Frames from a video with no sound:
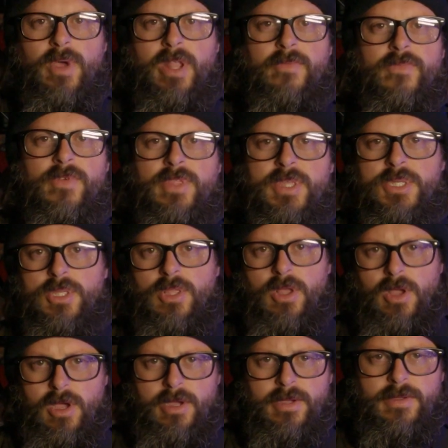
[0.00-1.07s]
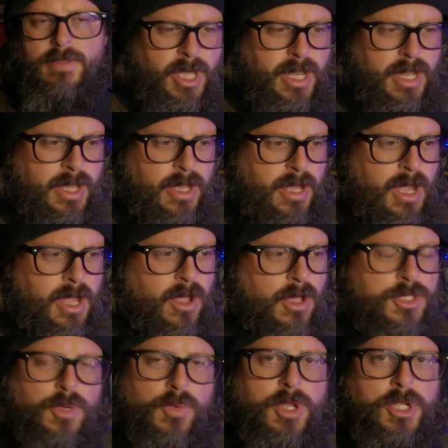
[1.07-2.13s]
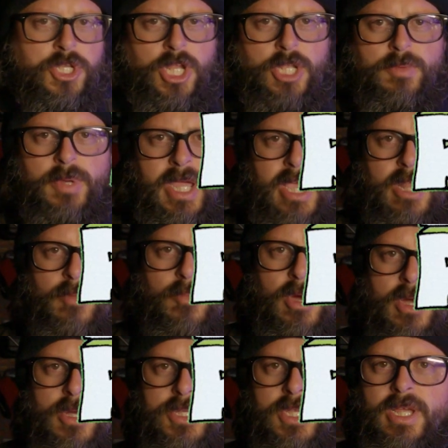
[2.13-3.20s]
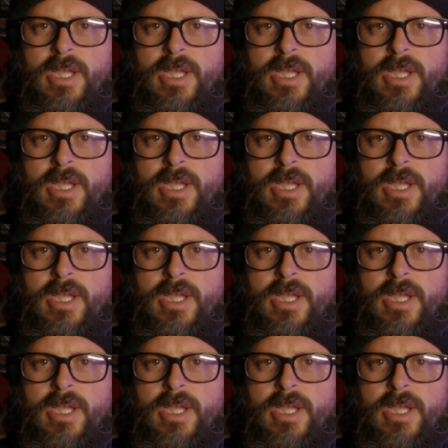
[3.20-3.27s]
run them for this long, but I also want to change my handlebars.